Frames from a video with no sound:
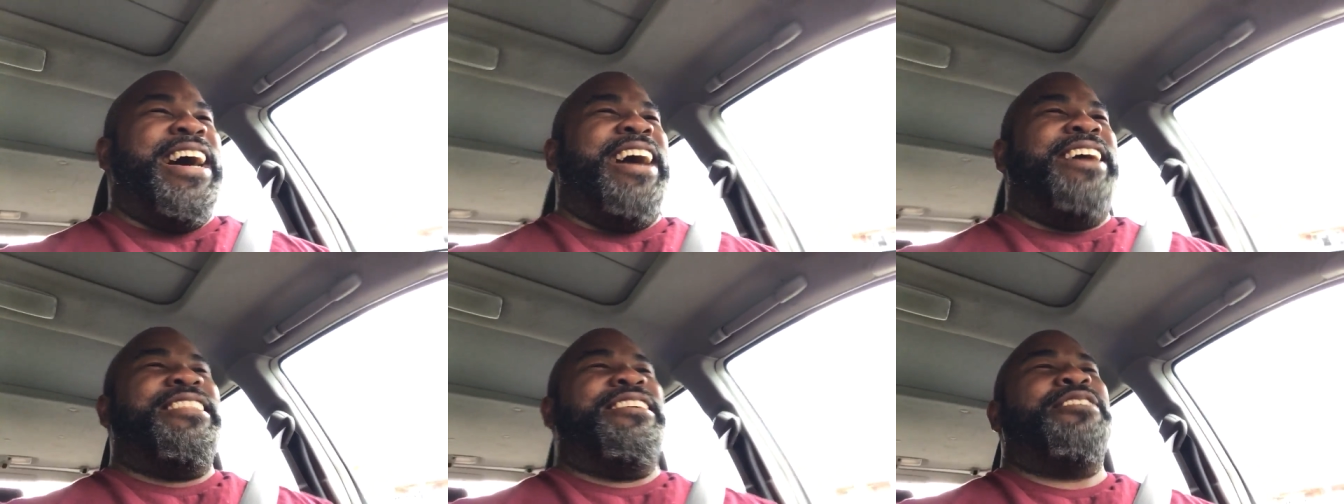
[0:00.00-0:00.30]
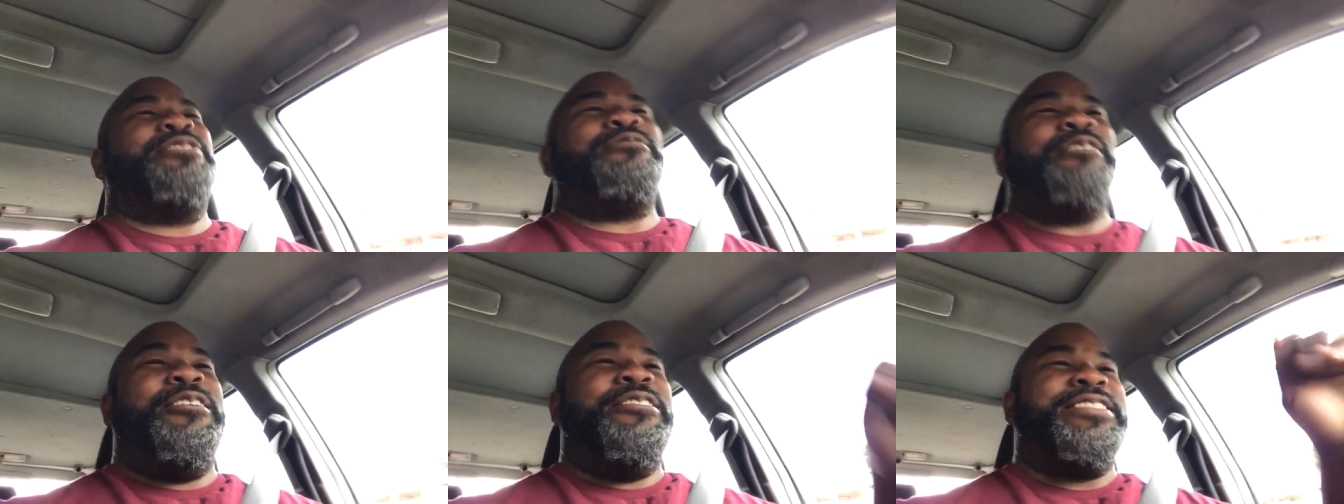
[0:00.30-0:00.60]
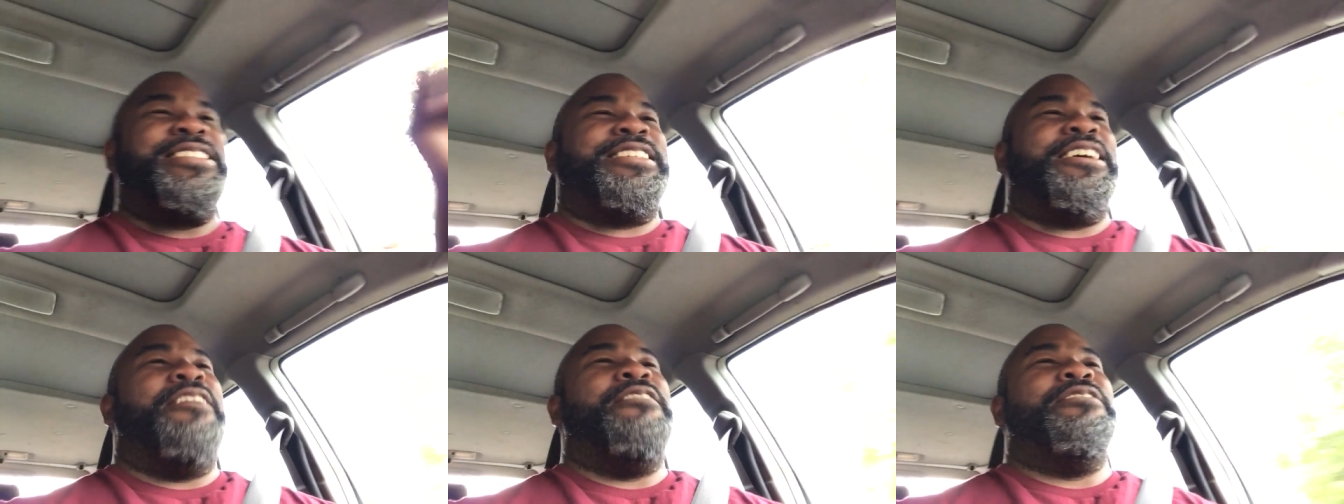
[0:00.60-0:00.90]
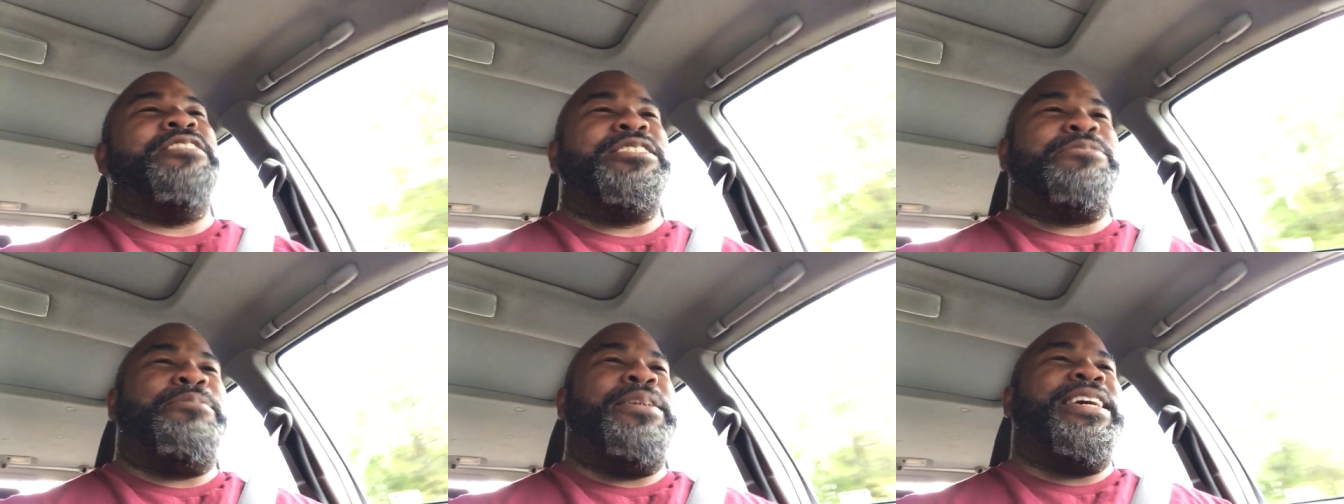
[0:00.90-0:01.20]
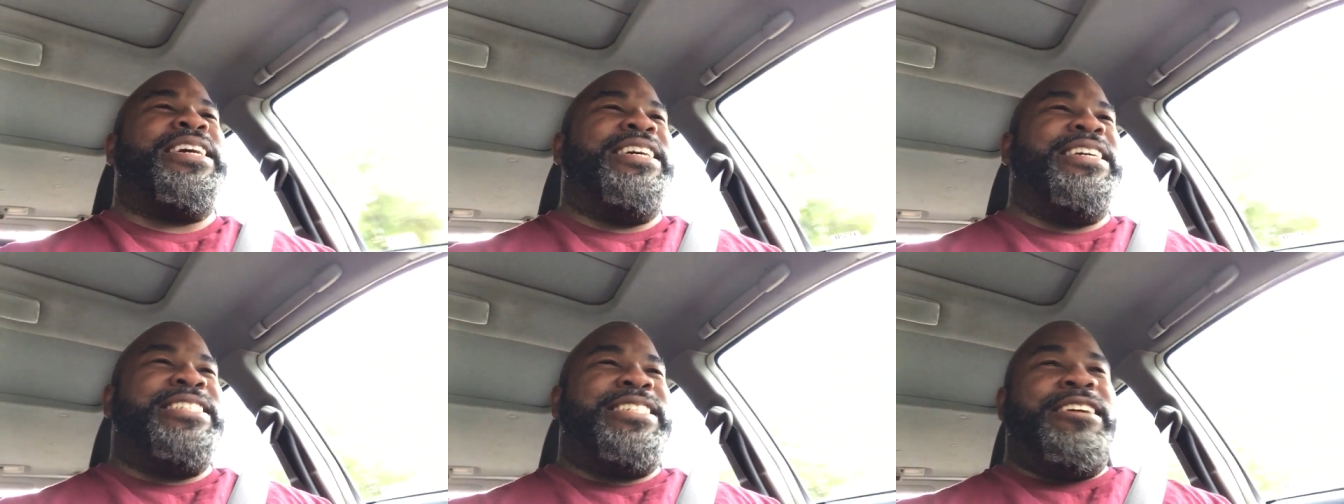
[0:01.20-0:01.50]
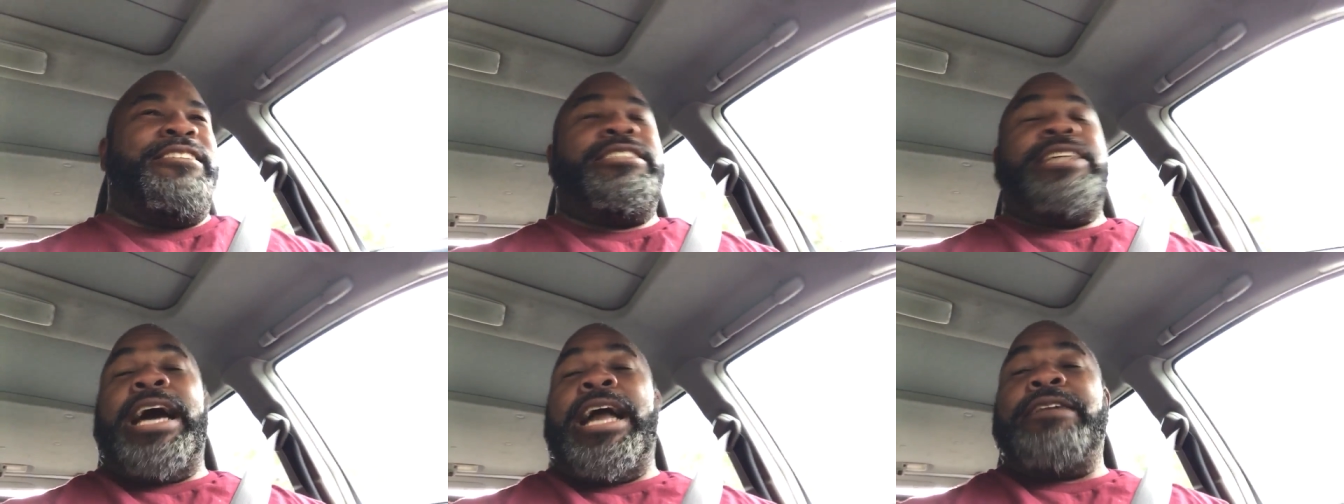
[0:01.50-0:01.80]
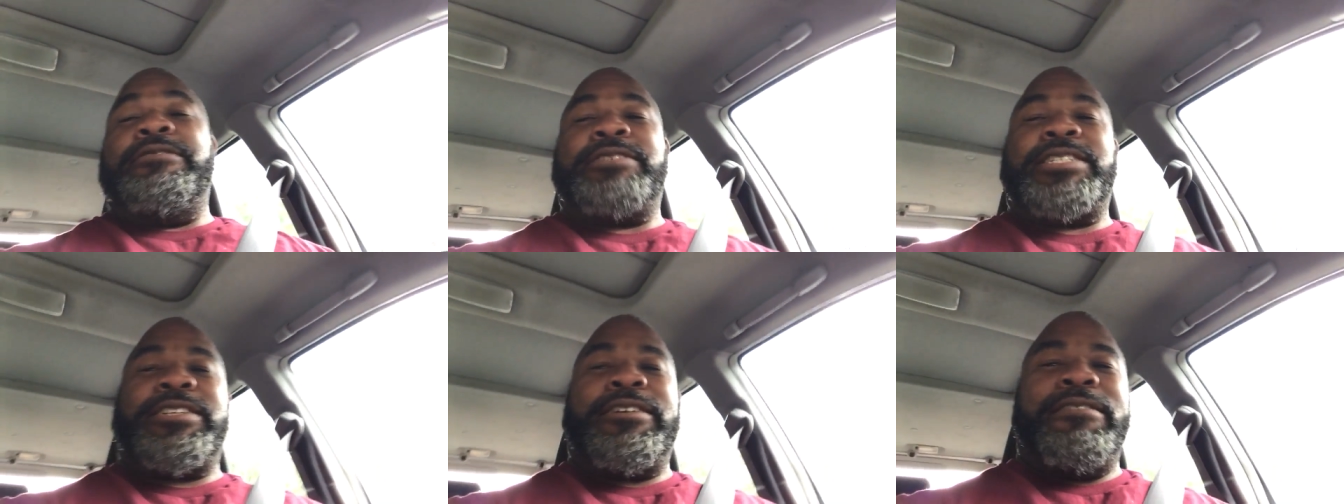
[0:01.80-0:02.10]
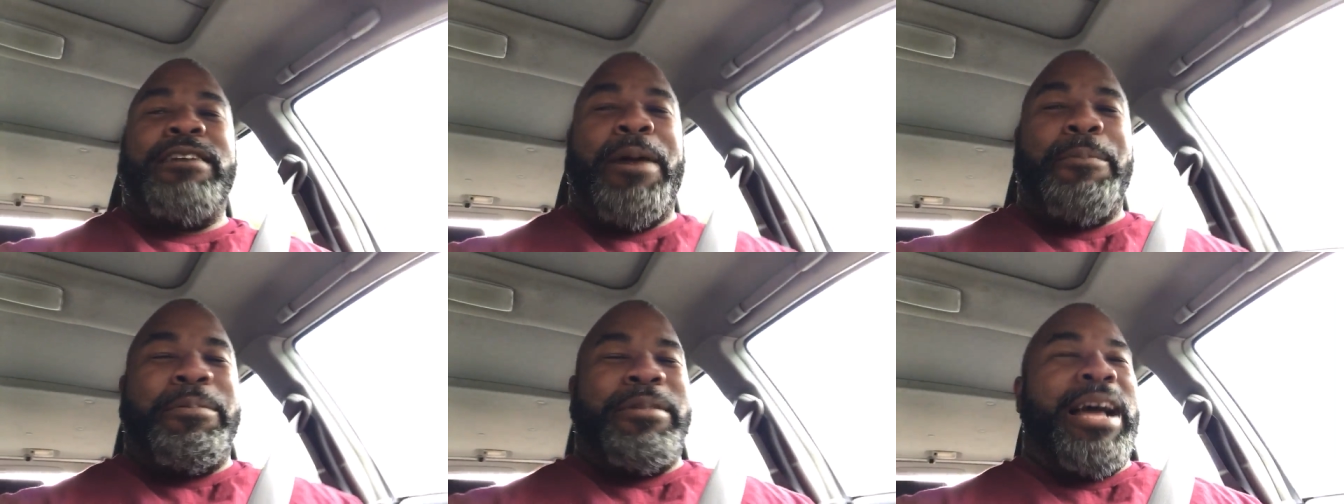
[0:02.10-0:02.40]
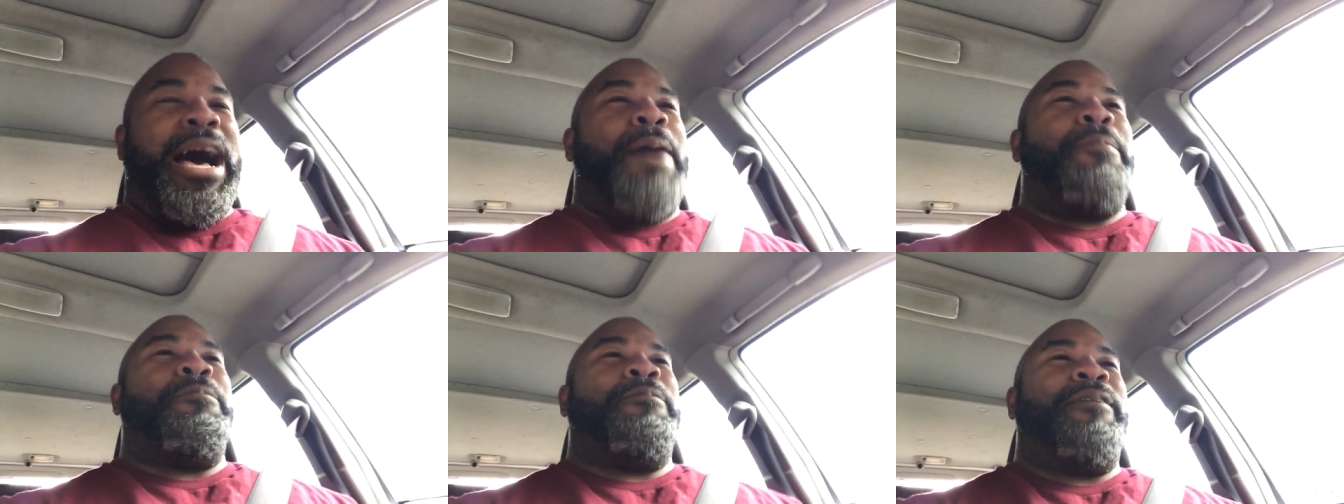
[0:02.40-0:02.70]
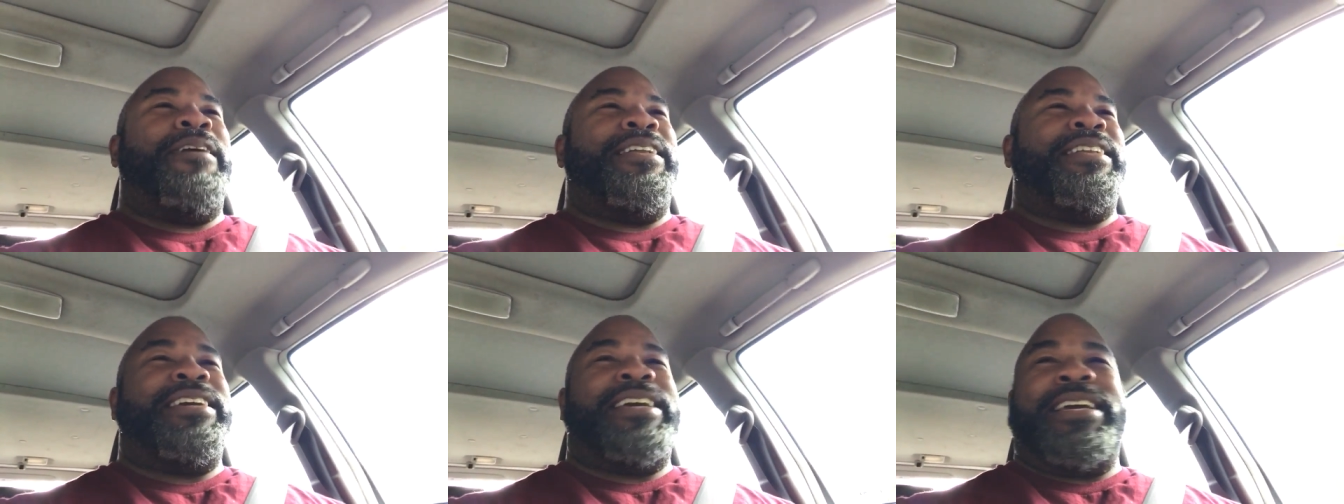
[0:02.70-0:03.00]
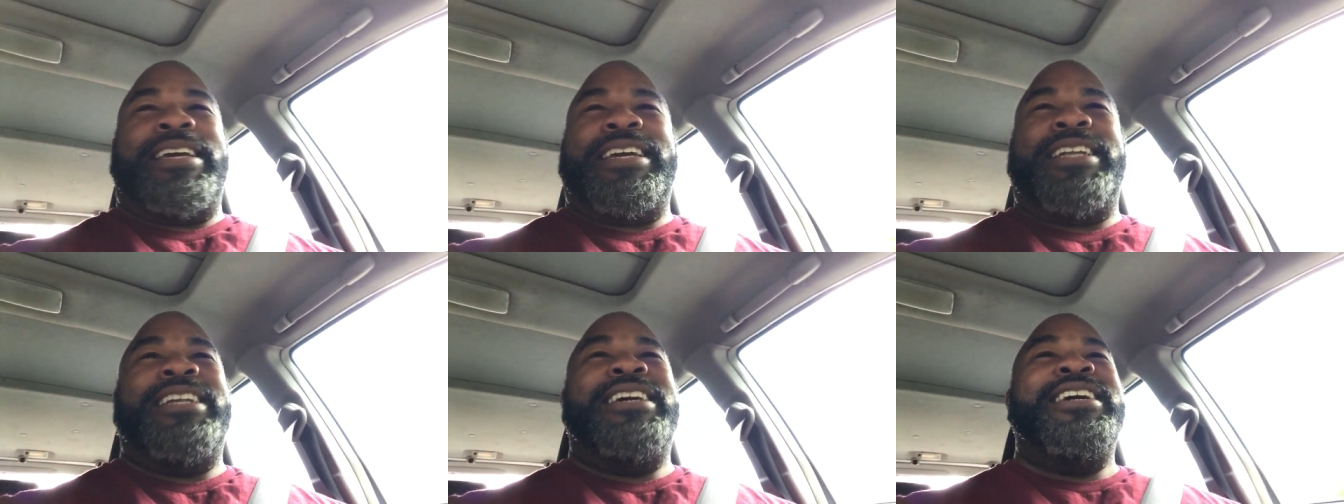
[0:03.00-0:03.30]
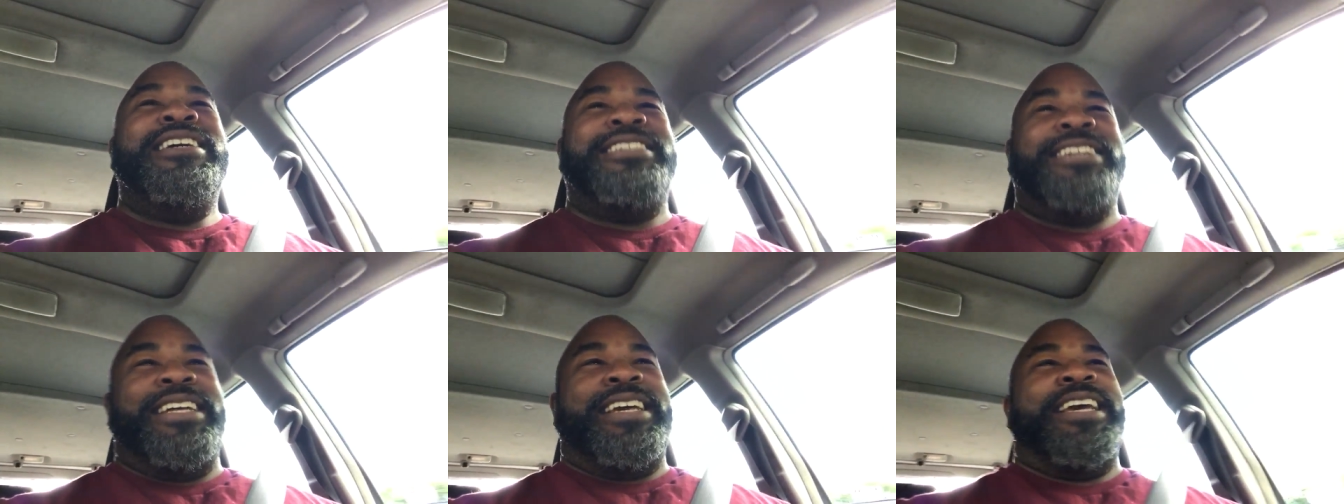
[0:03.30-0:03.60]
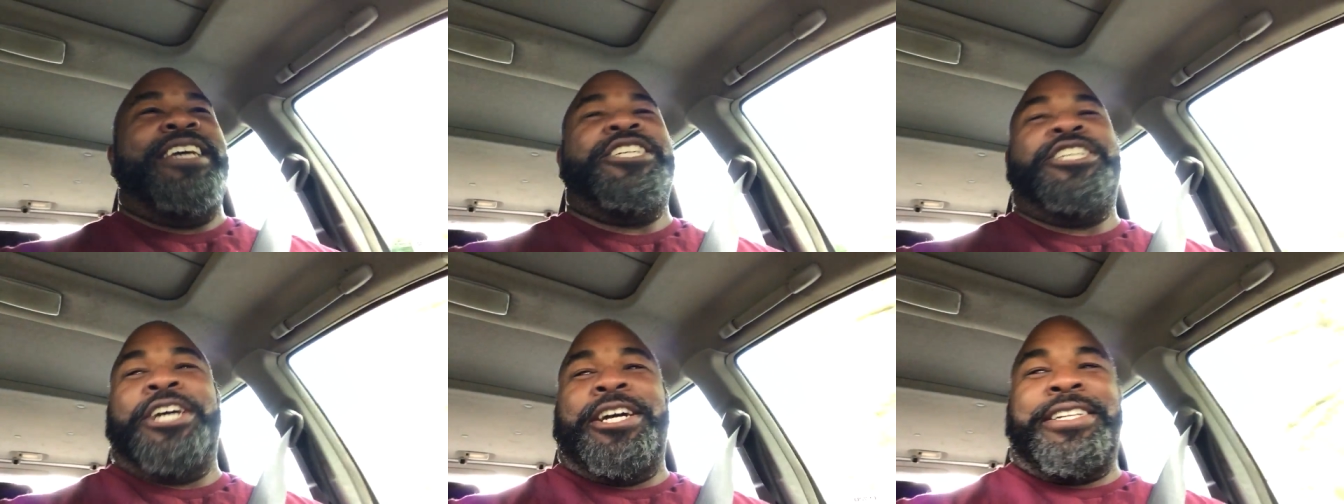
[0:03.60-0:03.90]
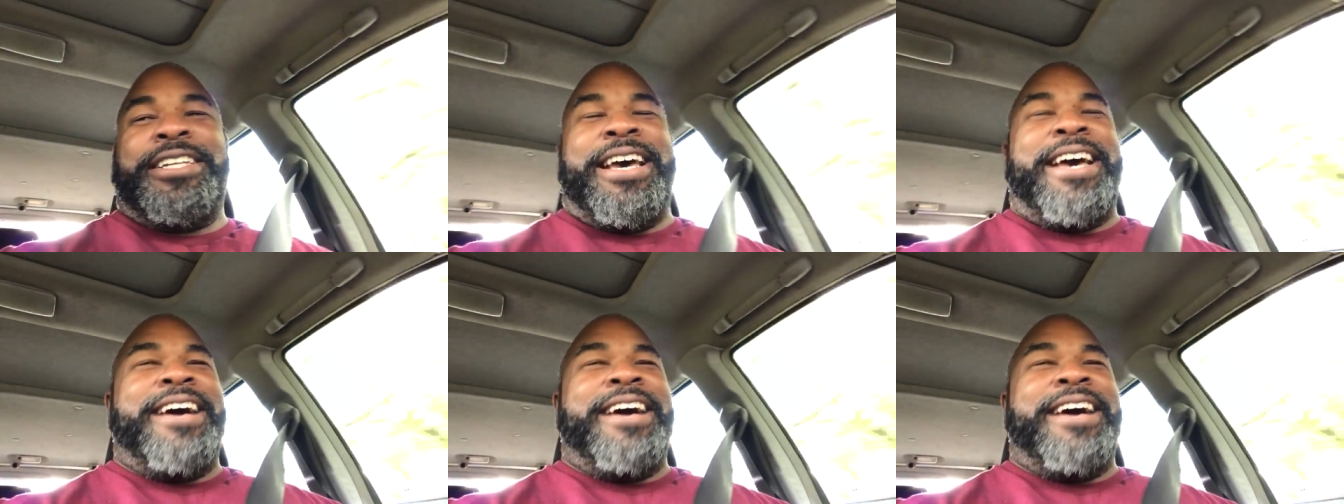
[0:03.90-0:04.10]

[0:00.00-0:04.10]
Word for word: now they're throwing stones because their channel is still up and operating, get, get, didn't get shut